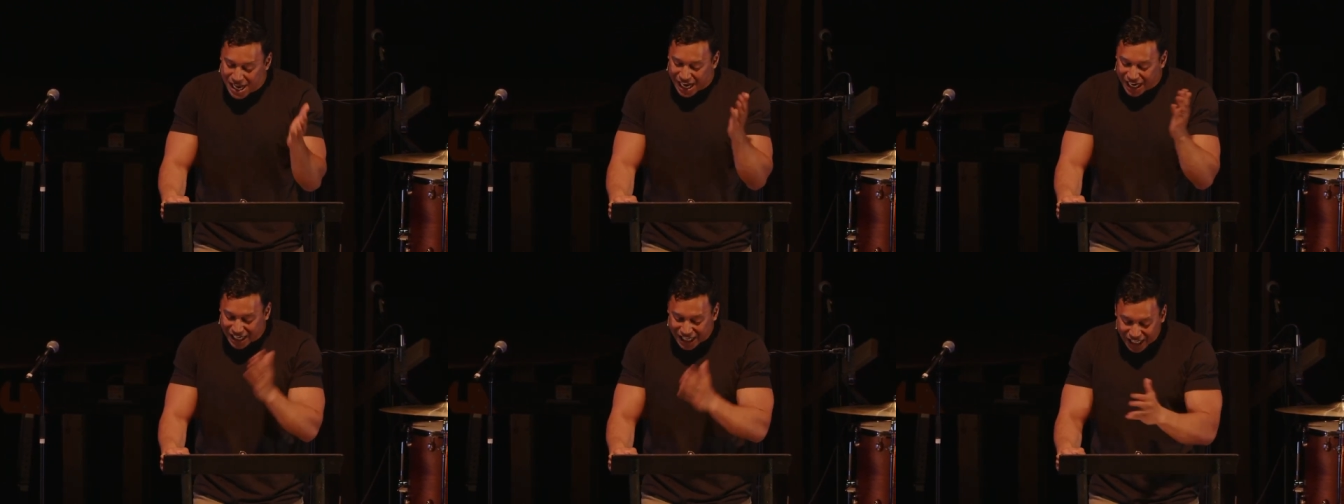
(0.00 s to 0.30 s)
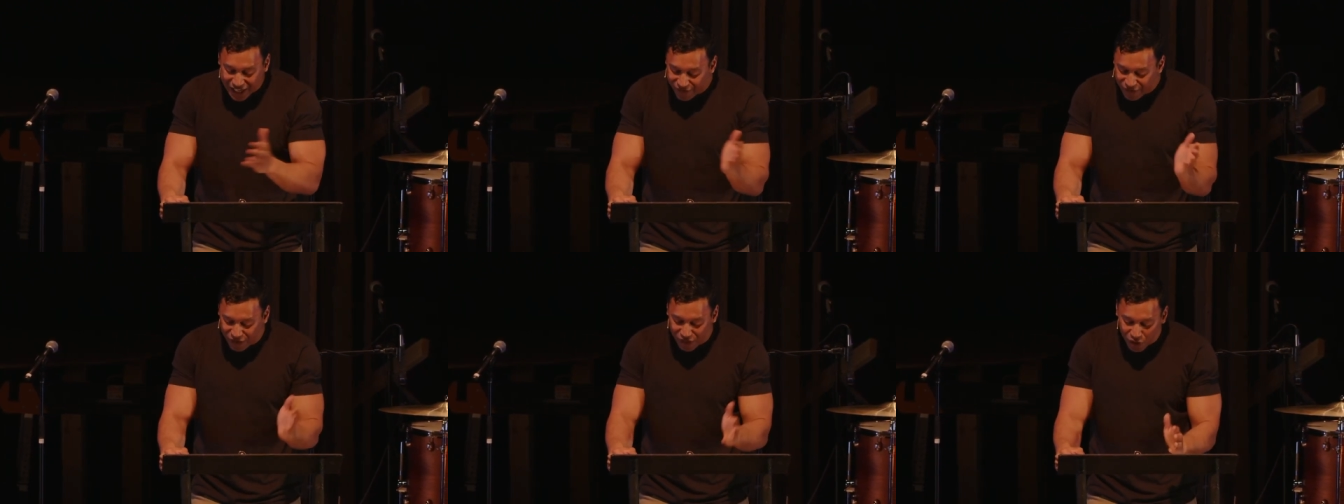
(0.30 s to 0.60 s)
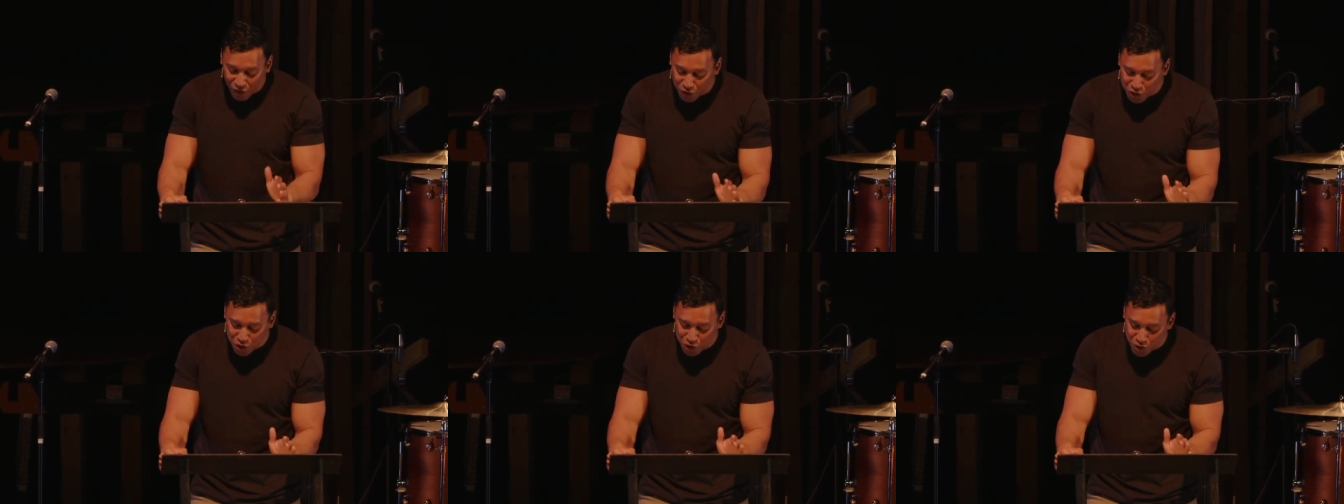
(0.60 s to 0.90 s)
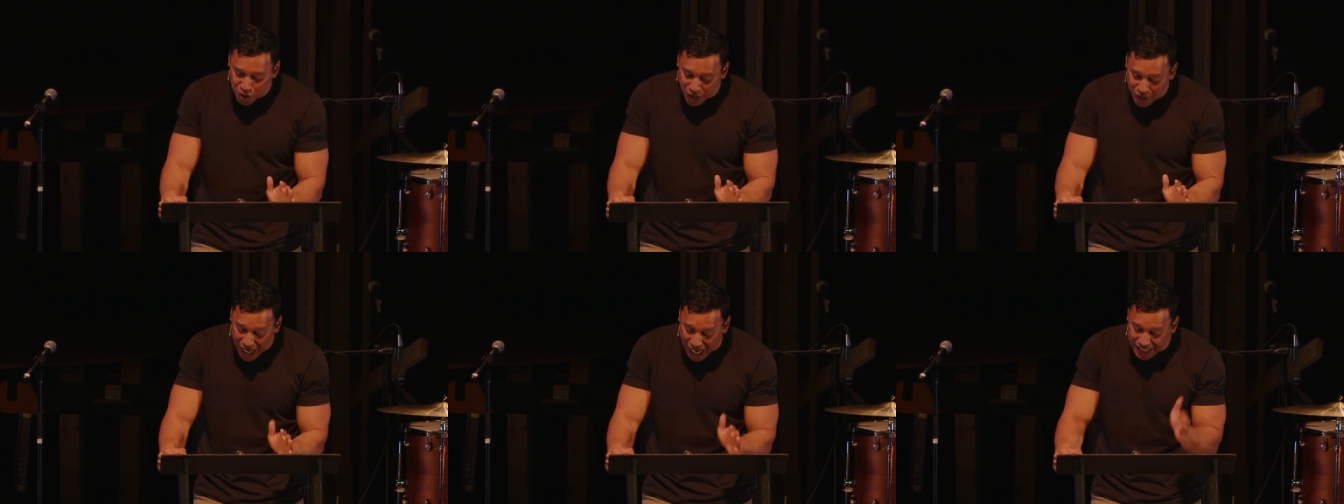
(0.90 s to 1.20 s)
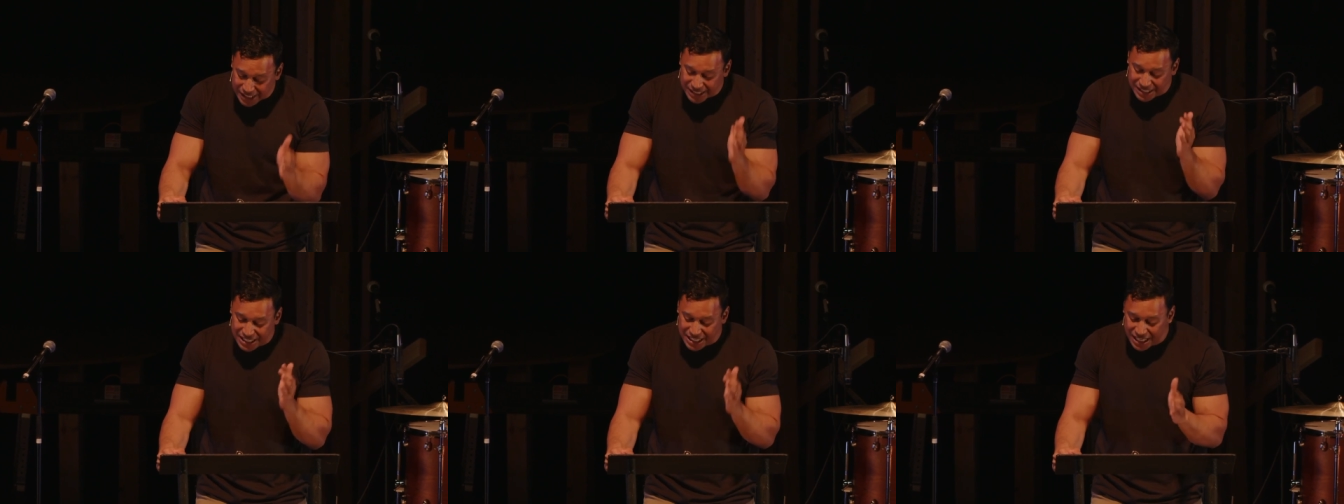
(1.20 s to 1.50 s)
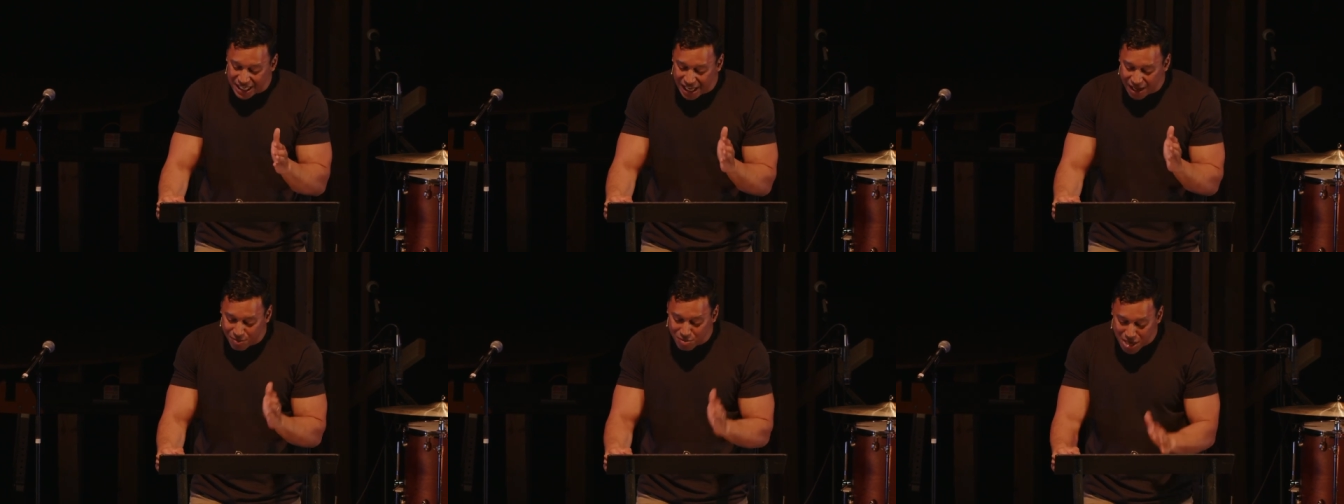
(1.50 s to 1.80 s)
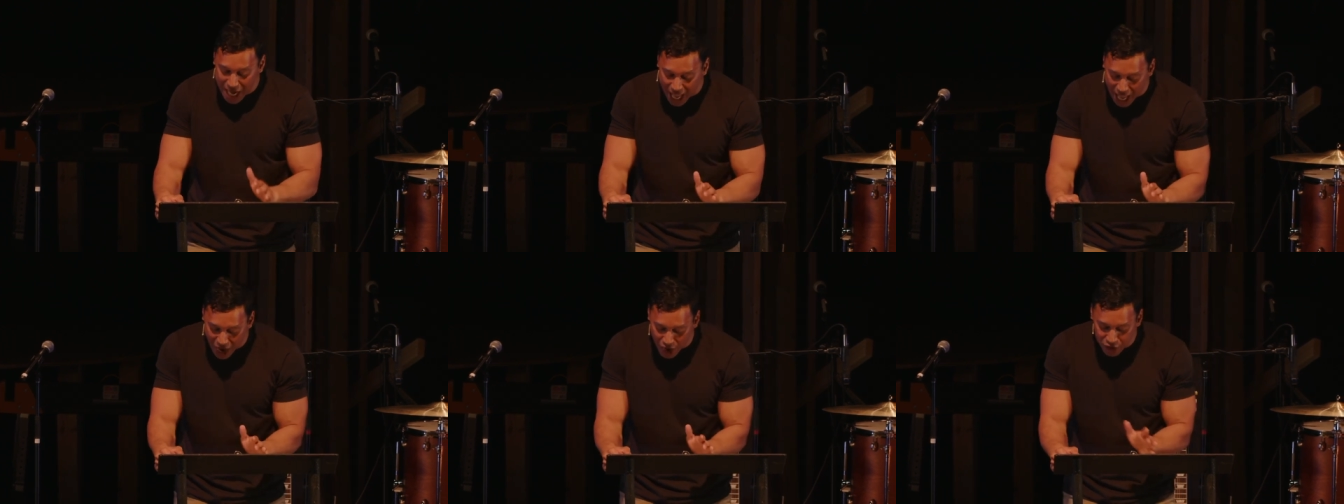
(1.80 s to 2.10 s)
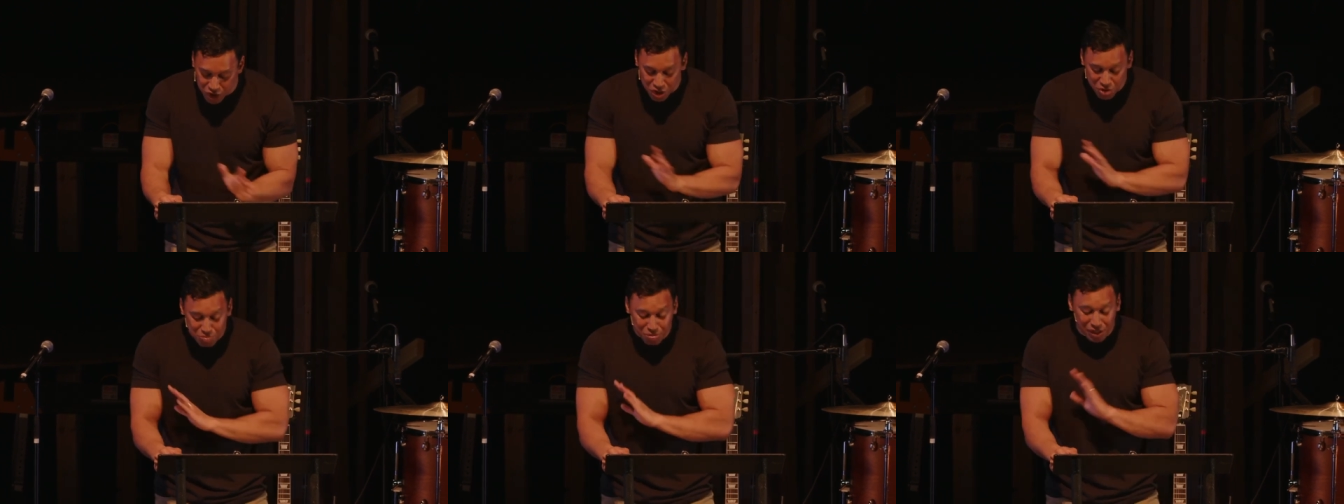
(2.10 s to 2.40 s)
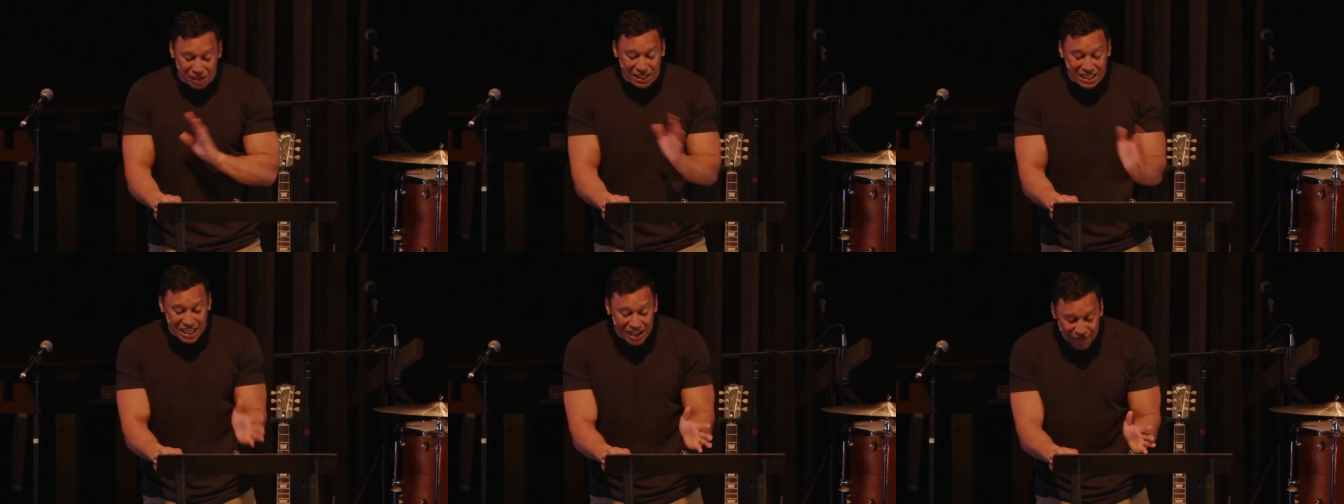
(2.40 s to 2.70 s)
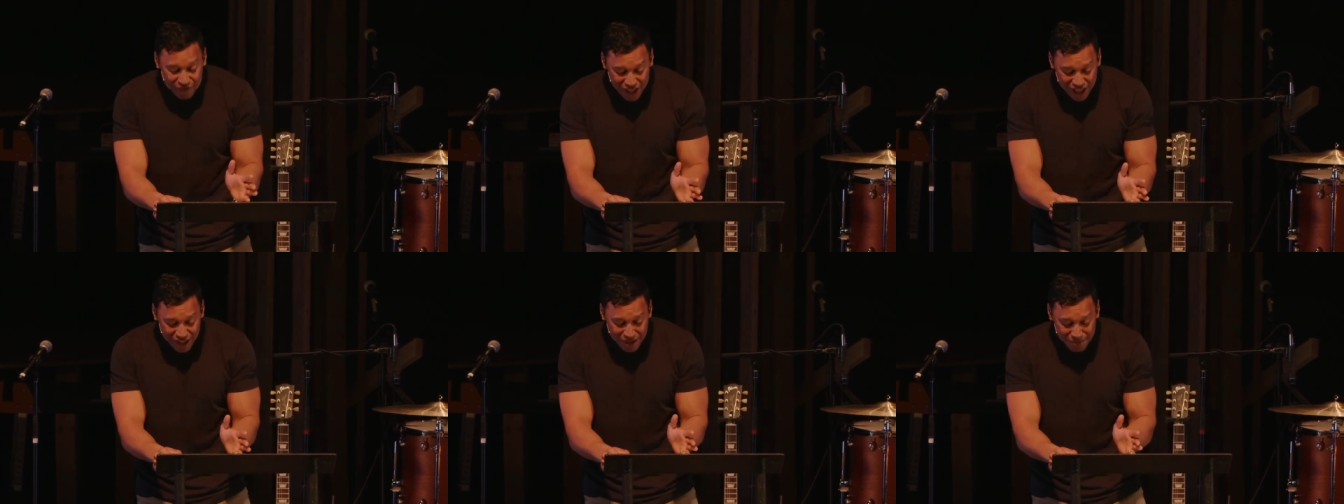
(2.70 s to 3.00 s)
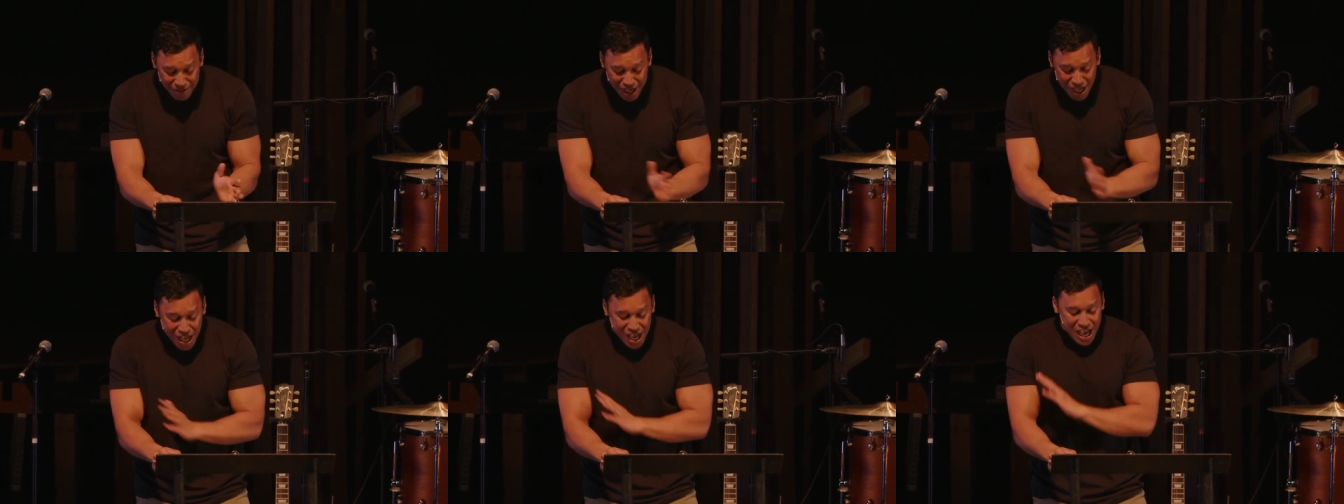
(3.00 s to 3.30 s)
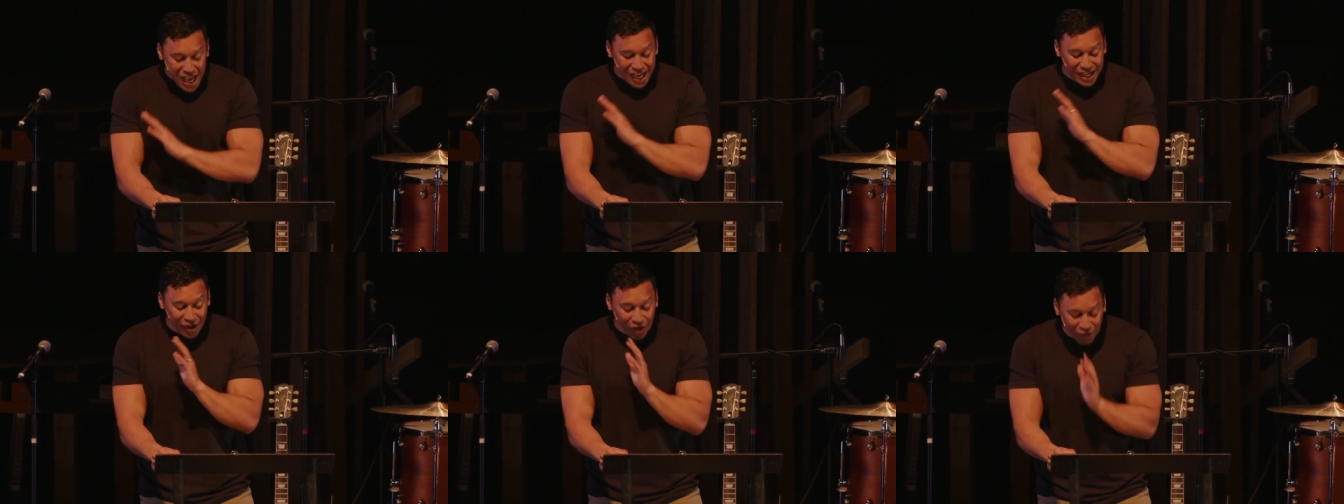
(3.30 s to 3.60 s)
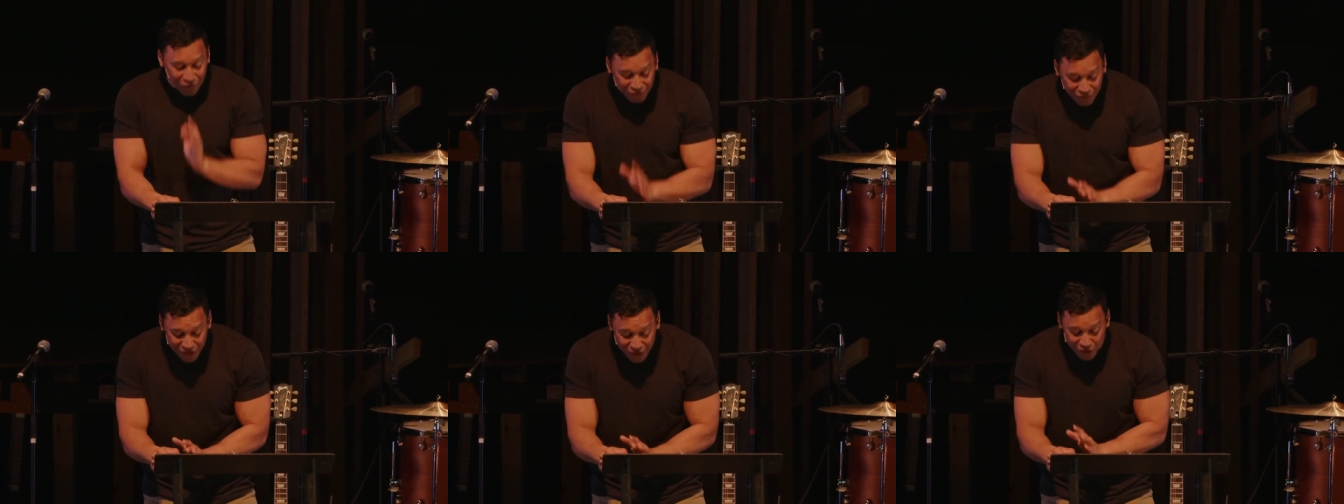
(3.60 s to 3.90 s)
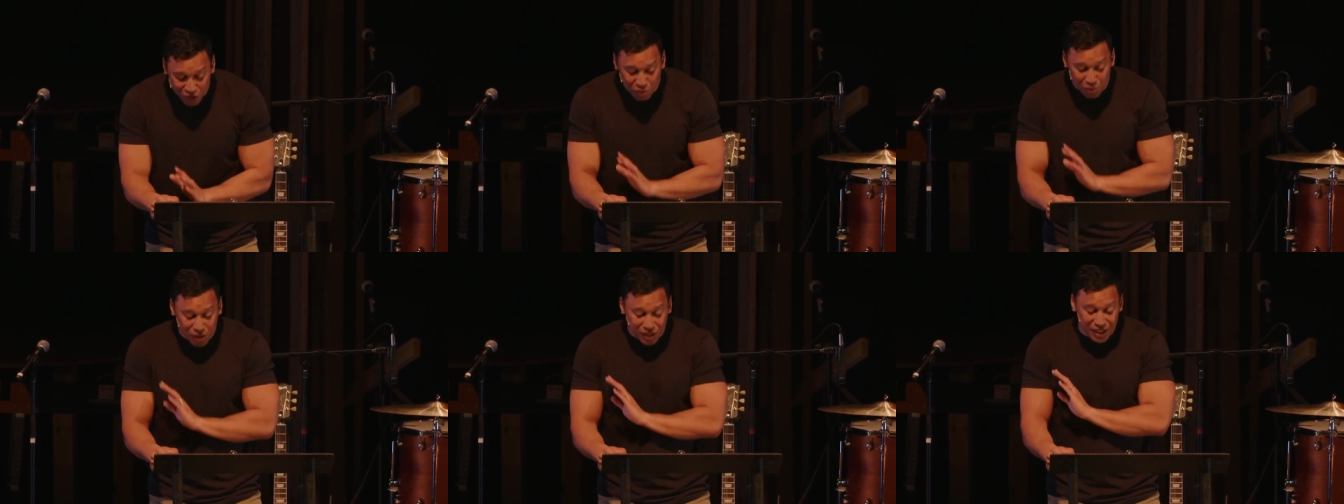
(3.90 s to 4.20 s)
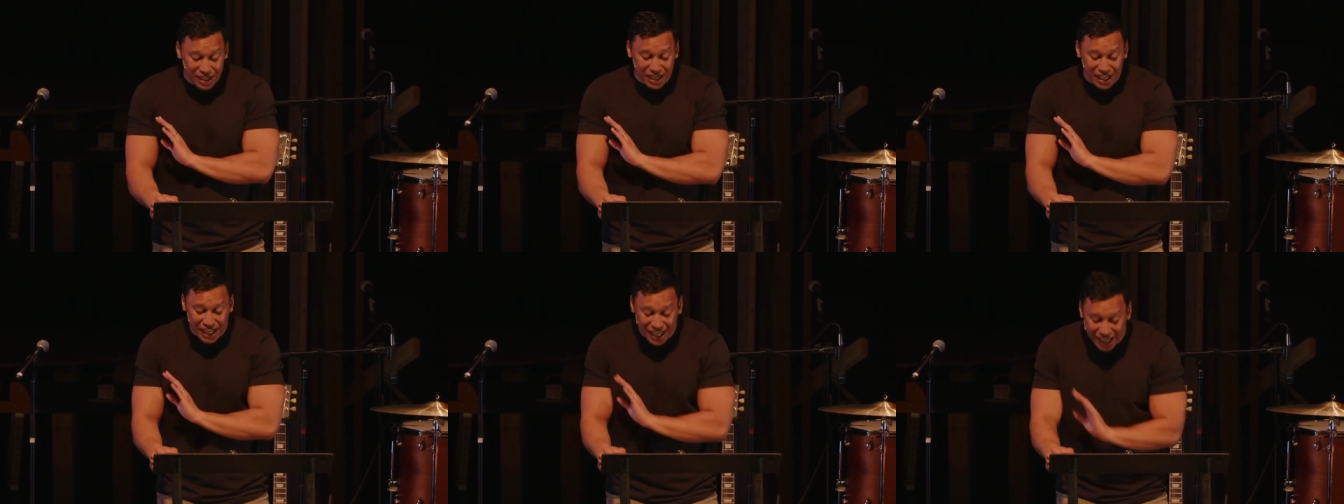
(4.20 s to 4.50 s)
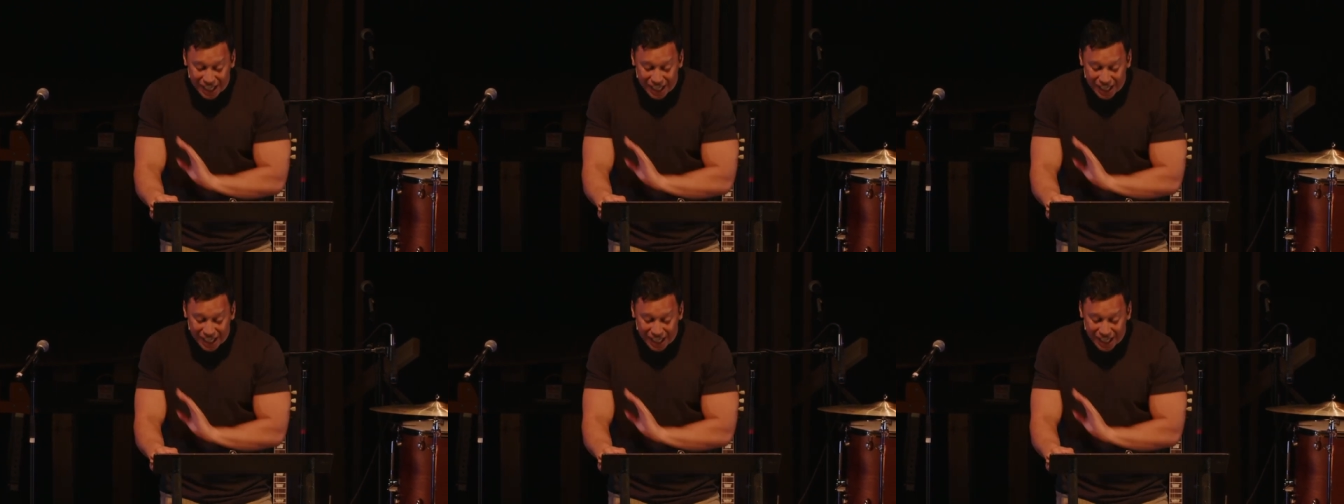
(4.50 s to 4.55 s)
and even though you do not see him now, you believe him and are filled with an